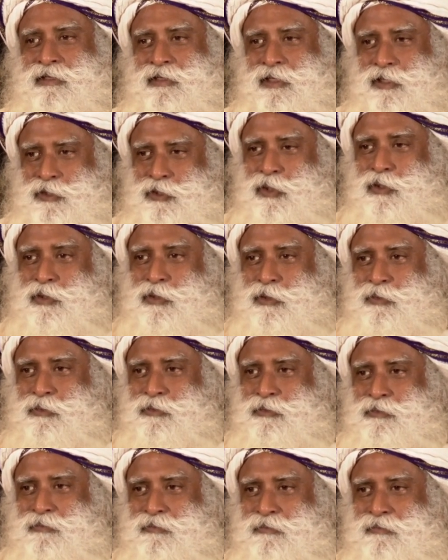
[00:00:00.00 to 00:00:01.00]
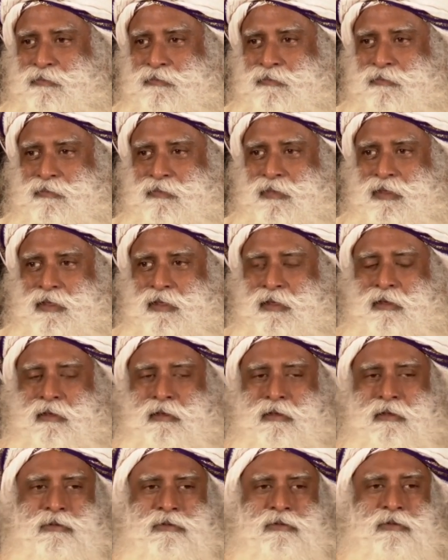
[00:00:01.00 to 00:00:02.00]
Yes or no?
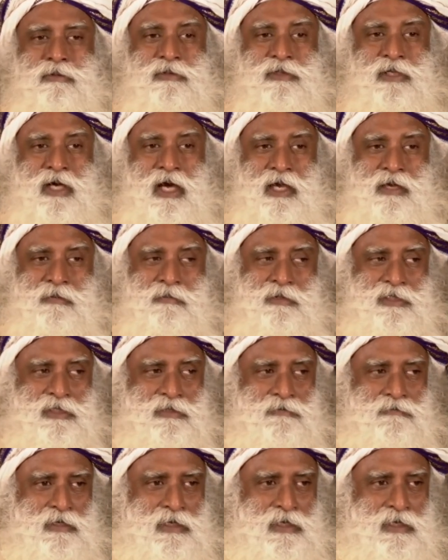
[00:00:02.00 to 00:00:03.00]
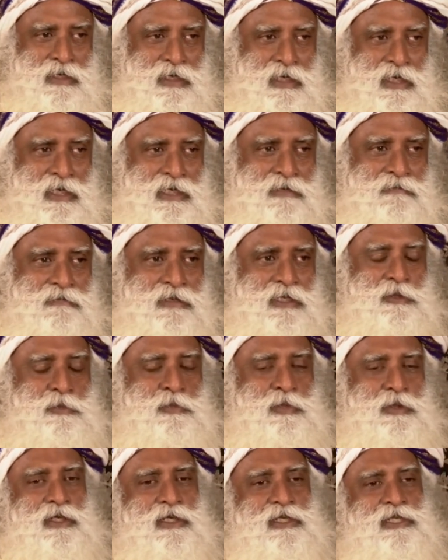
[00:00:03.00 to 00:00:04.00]
So time is a very relative
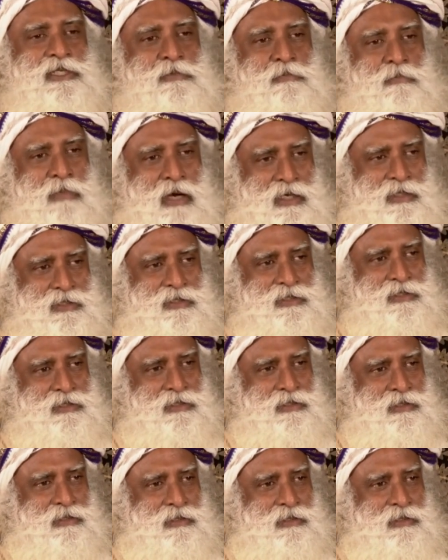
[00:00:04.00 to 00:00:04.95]
experience, but